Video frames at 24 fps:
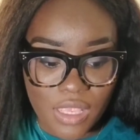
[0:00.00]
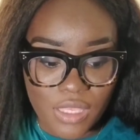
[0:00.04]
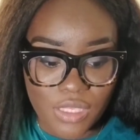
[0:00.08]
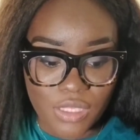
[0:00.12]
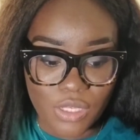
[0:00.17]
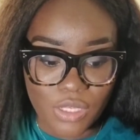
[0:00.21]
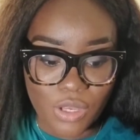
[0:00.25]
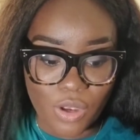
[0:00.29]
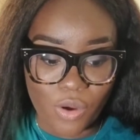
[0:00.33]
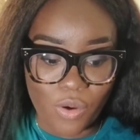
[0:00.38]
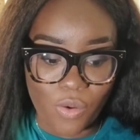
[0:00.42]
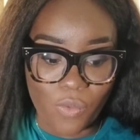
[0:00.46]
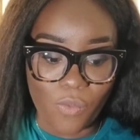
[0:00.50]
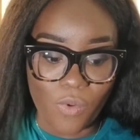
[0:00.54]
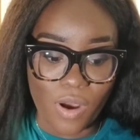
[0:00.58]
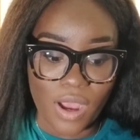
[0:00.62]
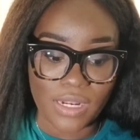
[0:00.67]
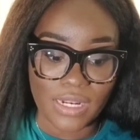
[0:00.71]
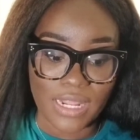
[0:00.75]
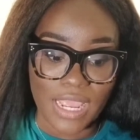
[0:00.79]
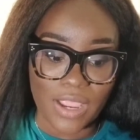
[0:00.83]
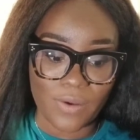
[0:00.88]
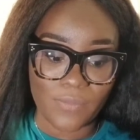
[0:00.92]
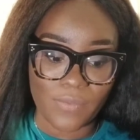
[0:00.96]
So what
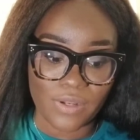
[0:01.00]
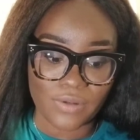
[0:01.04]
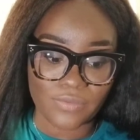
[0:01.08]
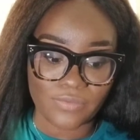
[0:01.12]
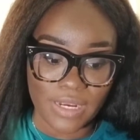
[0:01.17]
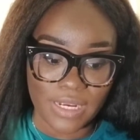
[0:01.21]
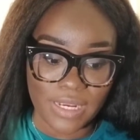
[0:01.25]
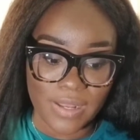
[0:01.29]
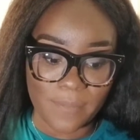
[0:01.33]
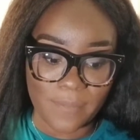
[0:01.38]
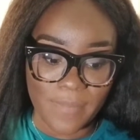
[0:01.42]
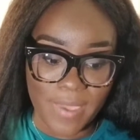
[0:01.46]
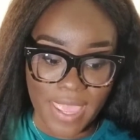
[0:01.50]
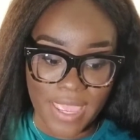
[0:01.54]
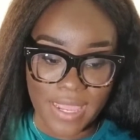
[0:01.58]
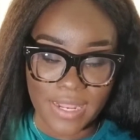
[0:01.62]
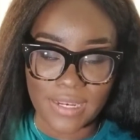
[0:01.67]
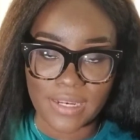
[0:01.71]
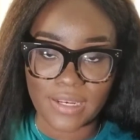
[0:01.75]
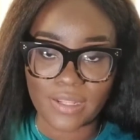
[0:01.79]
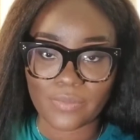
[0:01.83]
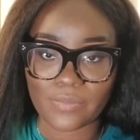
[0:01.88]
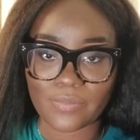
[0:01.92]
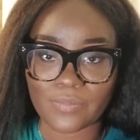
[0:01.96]
I would
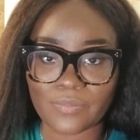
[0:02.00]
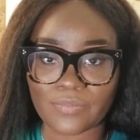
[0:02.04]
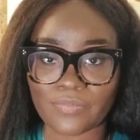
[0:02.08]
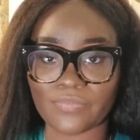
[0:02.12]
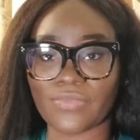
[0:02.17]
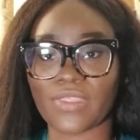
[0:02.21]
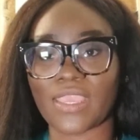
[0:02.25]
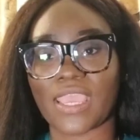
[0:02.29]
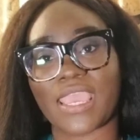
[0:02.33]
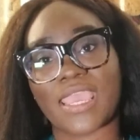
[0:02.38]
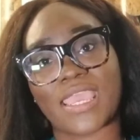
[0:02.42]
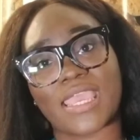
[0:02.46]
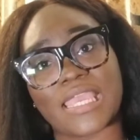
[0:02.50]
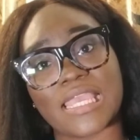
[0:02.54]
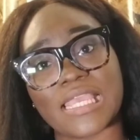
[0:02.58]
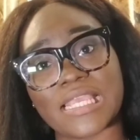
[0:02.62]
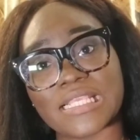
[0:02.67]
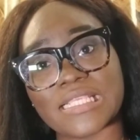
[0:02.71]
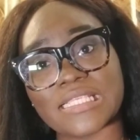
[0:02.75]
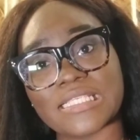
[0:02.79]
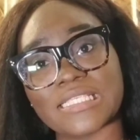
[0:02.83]
recommend is